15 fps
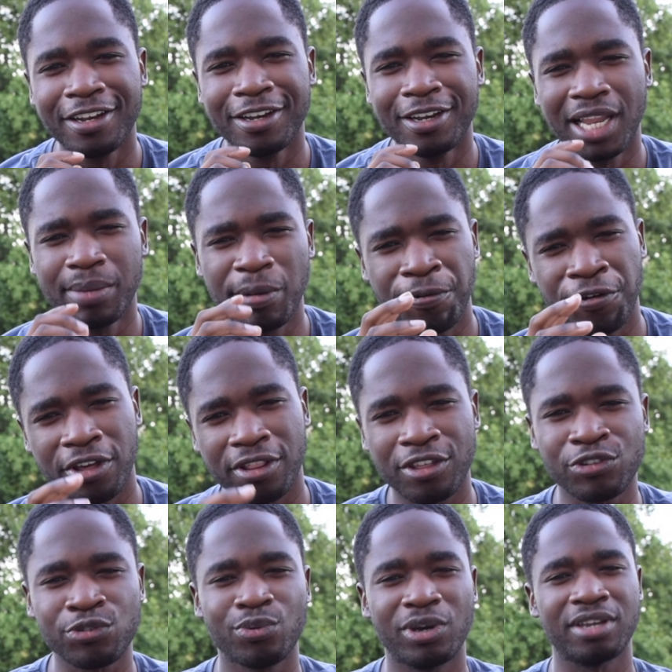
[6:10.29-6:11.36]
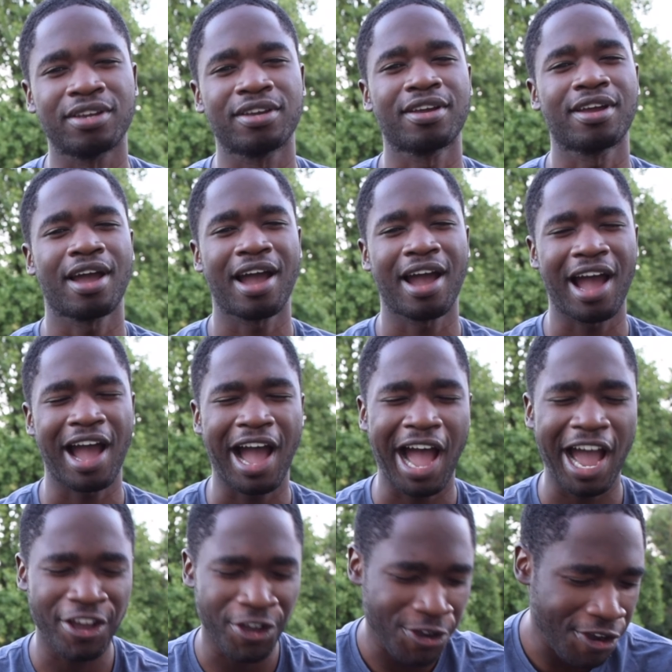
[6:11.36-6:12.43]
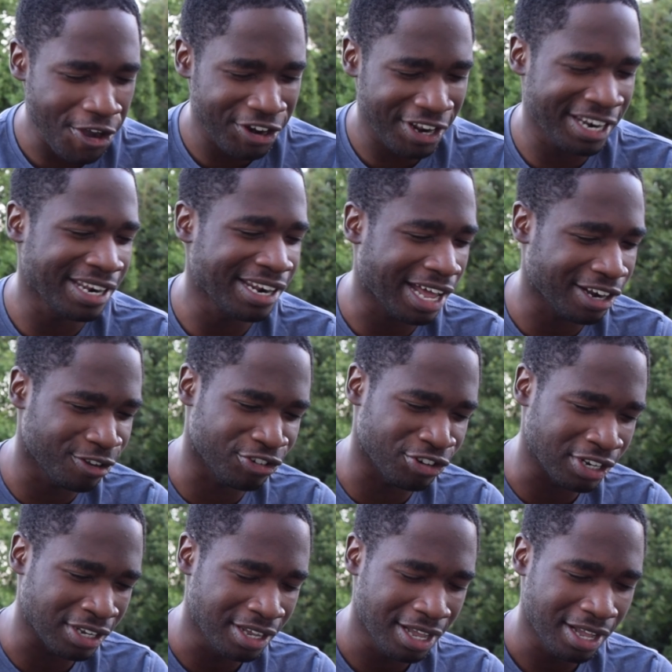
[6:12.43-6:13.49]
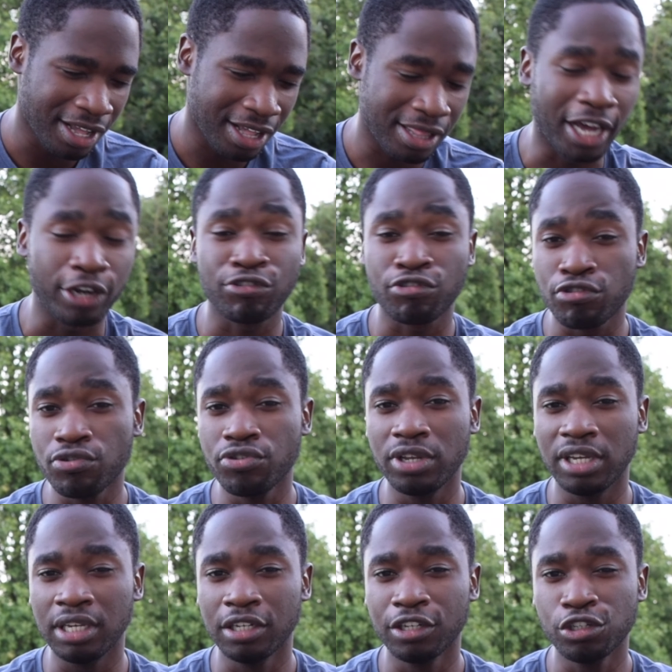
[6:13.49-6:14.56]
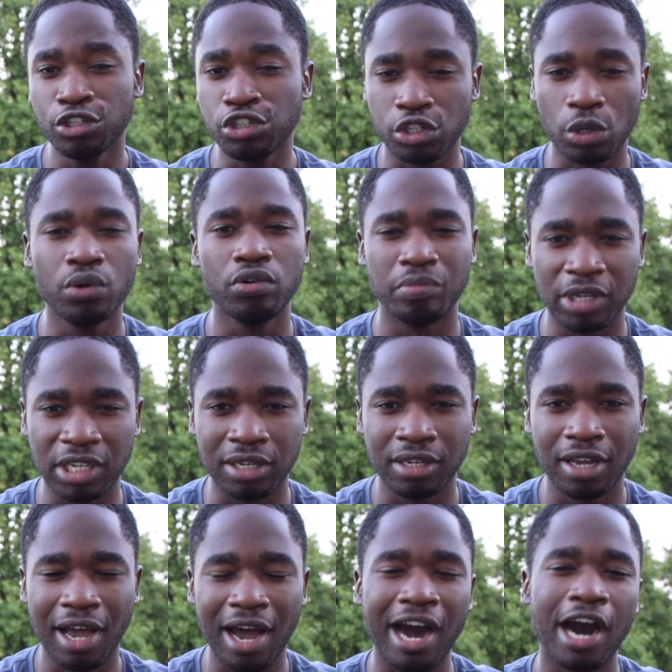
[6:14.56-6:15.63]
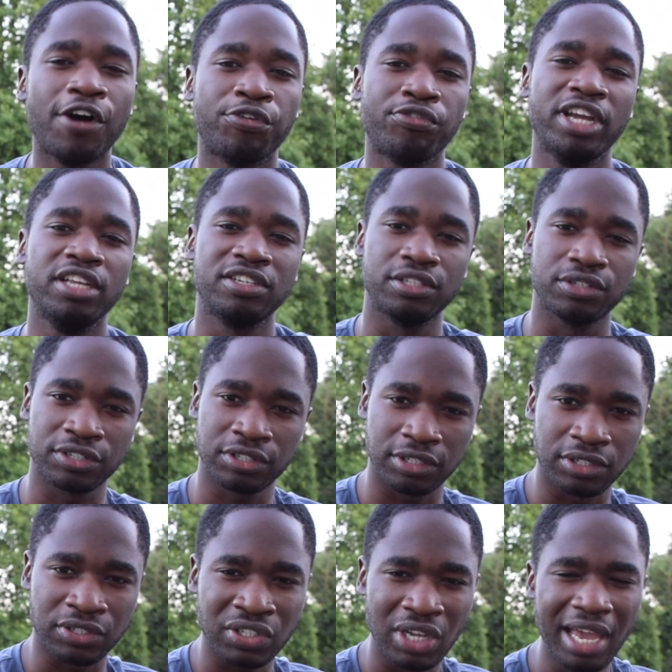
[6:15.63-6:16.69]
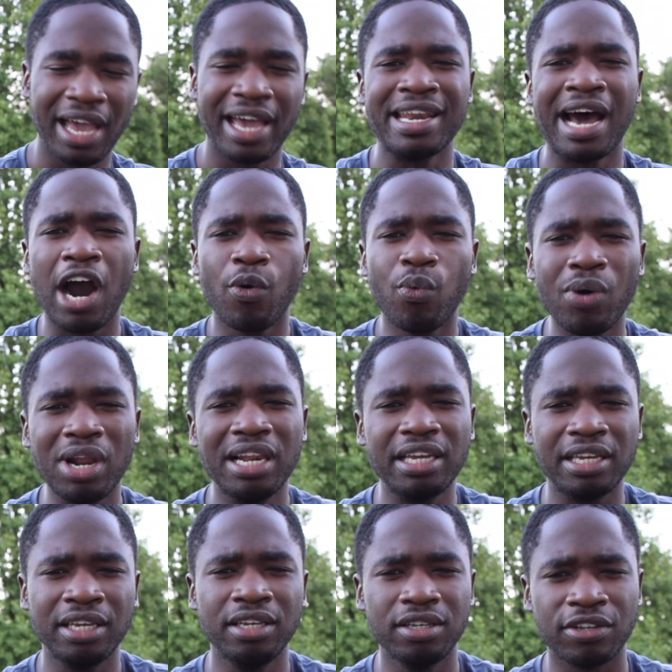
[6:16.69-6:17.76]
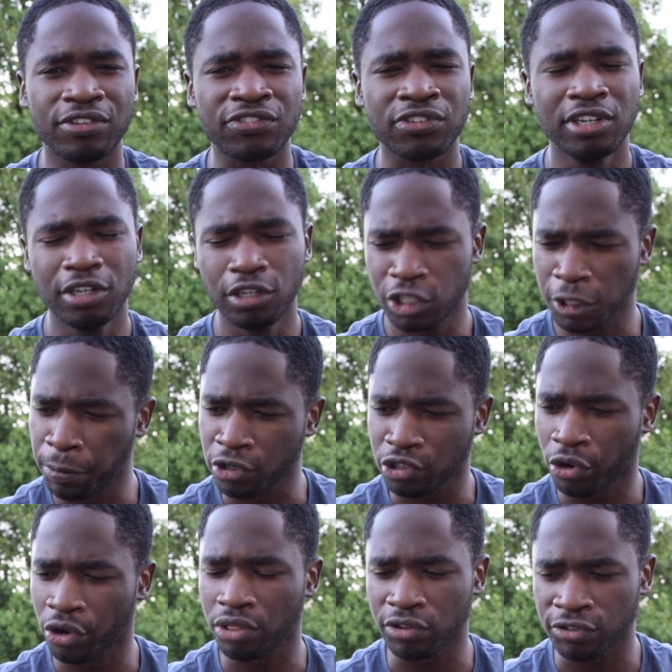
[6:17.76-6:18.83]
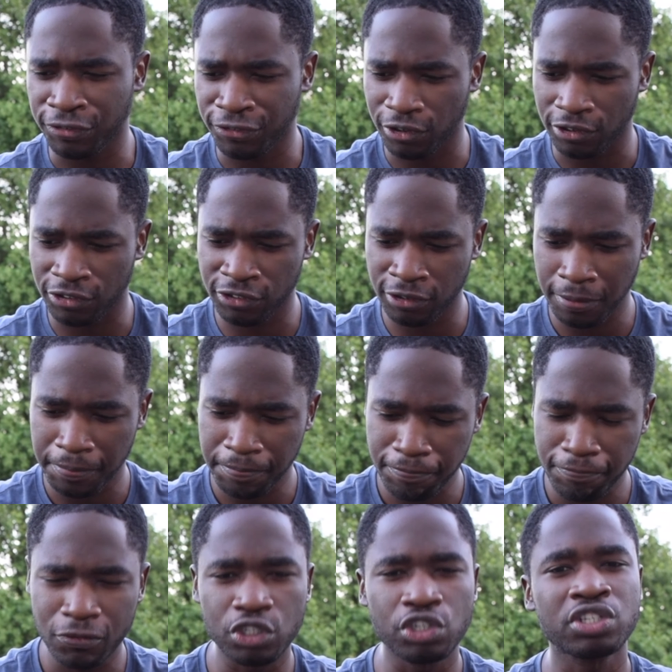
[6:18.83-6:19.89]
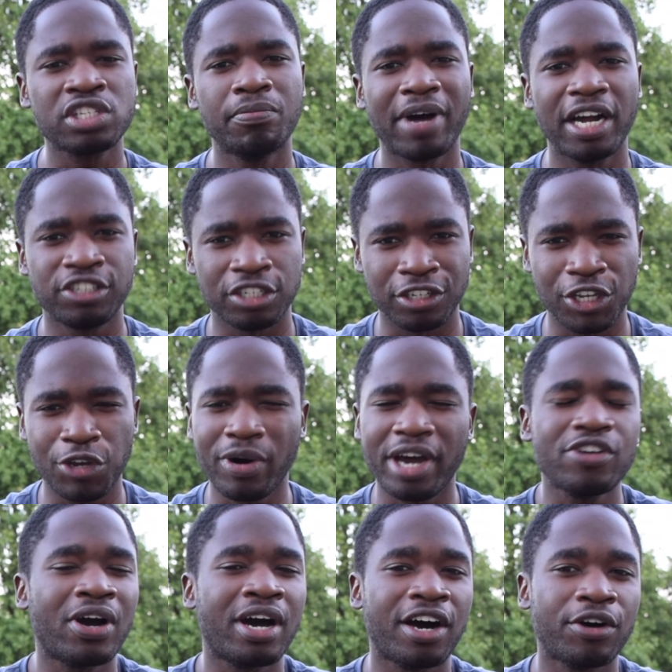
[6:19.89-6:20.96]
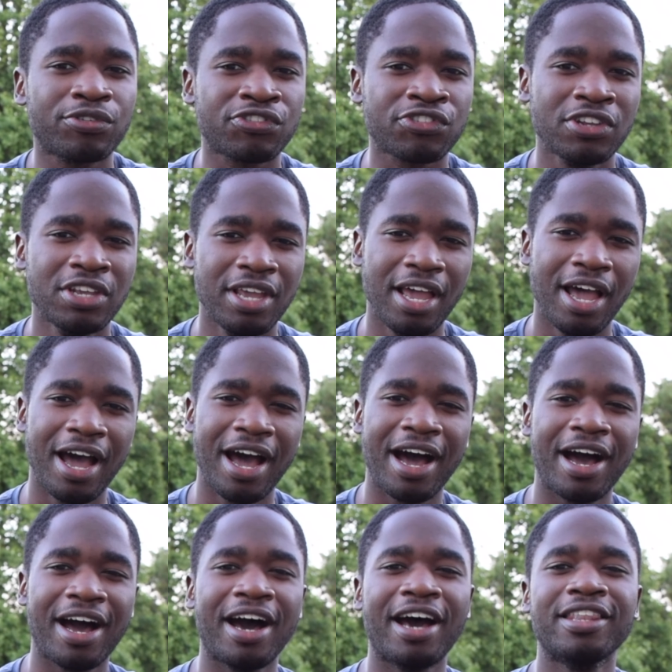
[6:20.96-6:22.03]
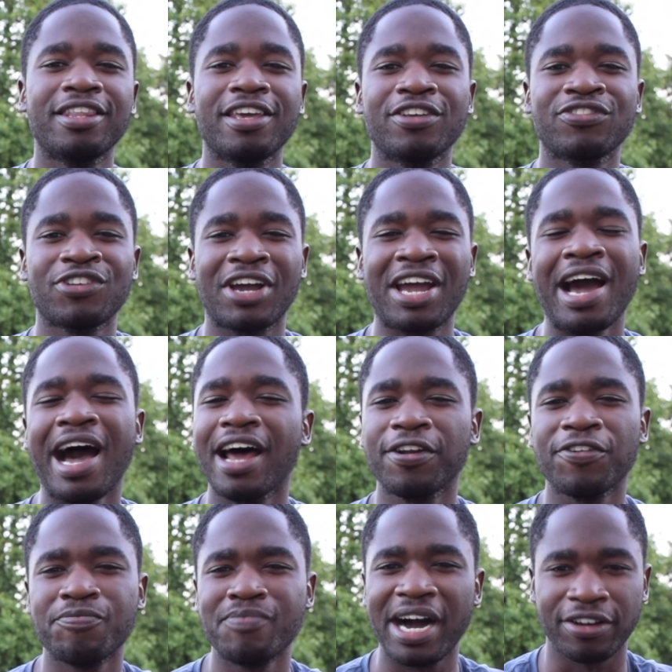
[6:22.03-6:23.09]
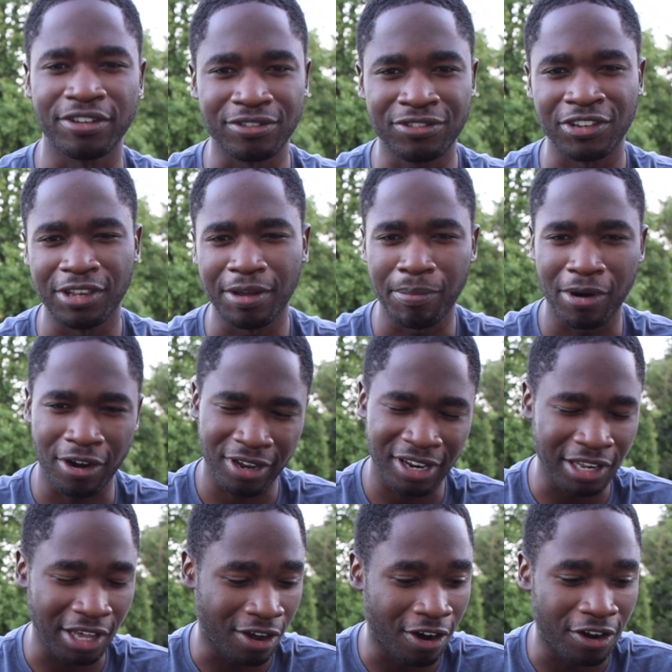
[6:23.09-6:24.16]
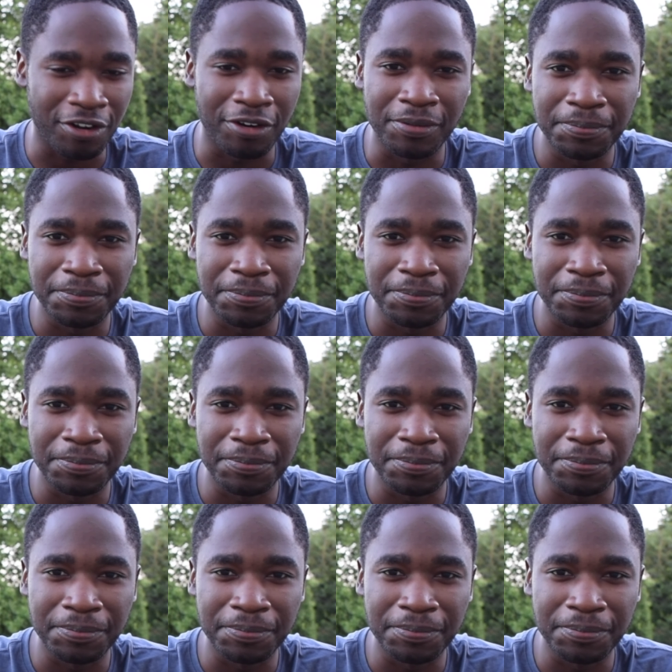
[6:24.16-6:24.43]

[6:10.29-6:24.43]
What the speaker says: Let me put it this way. I heard an analogy that truly showed me how great Jesus is and how willing he is to put others first. Just imagine, you're at your house and there's a can of maggots in the garden.